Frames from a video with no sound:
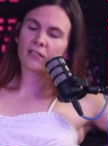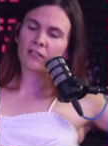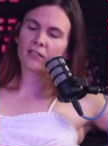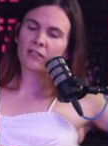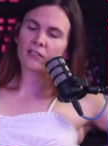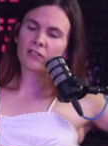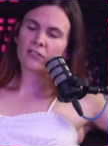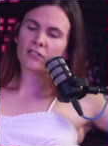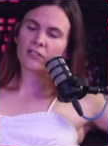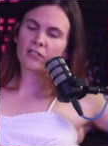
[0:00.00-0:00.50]

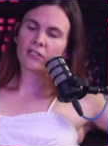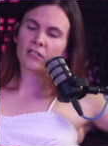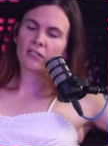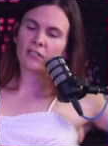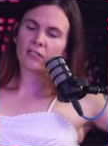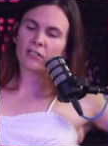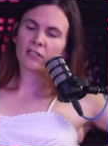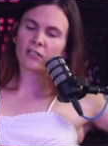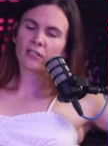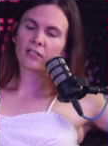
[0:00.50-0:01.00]

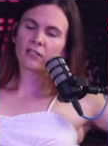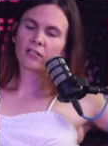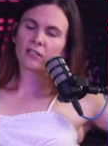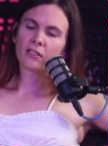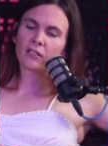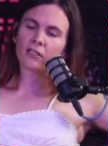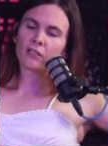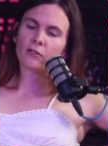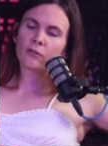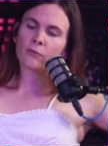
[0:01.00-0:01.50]
She
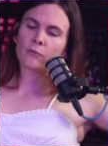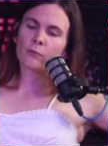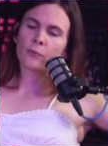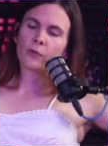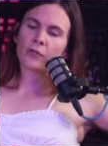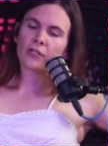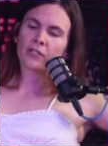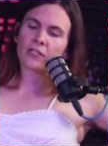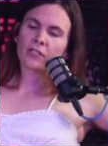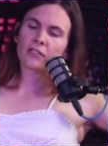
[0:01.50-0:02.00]

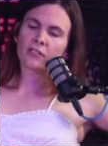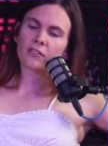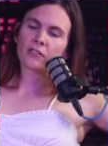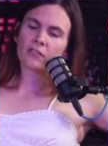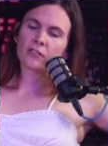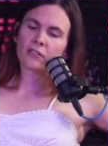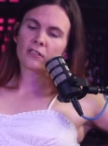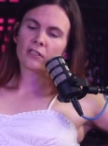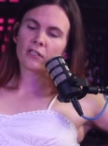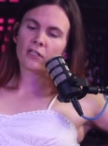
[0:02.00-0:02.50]
was,
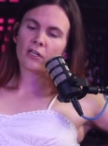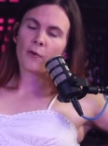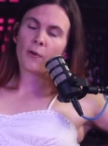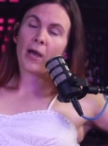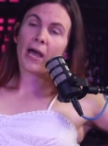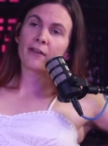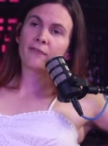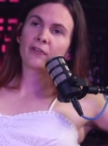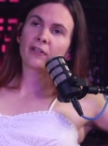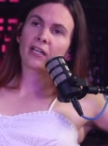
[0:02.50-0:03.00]
you know,
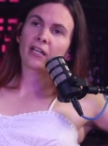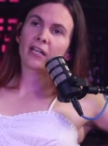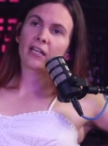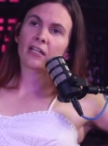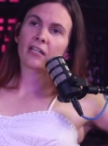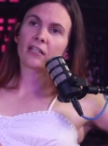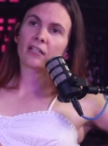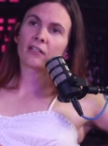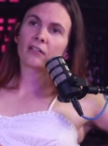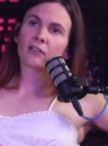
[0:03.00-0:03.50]

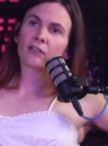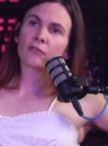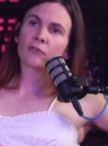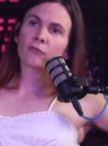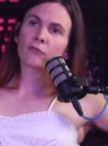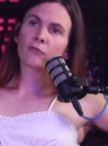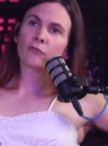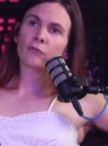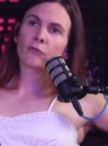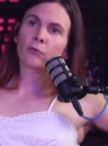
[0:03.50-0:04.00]
advocating
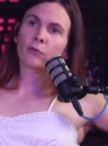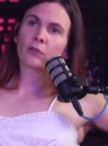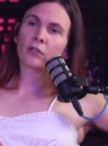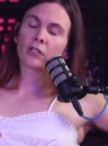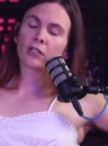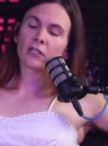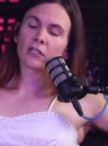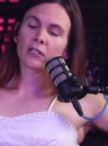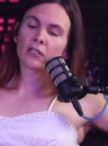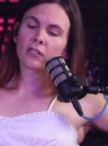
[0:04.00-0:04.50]

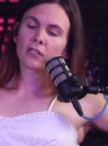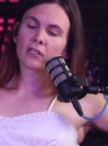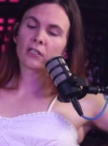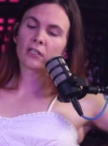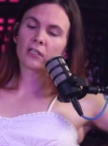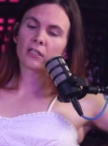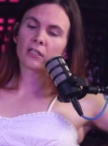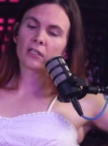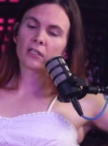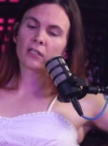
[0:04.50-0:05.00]
for
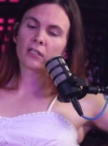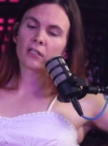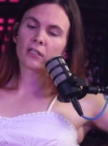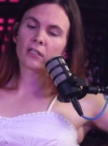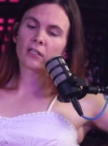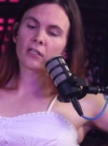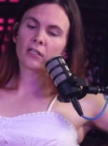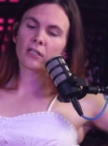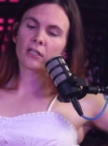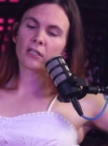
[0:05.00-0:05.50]

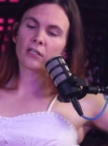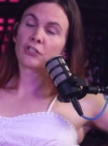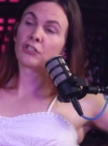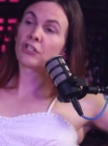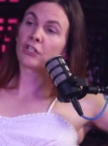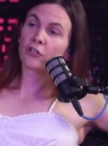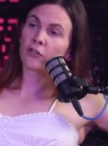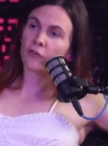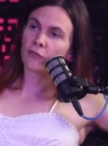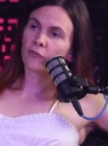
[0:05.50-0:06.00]
uh,
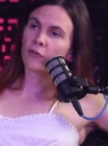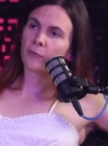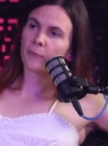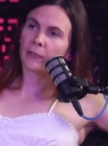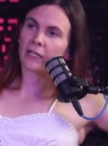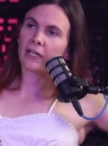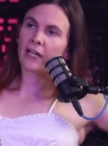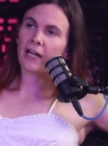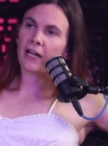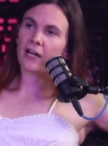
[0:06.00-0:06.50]
gender affirming
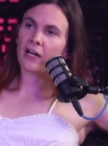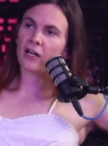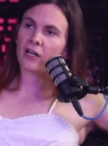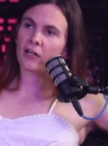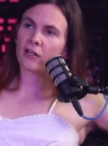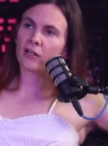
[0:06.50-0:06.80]
care.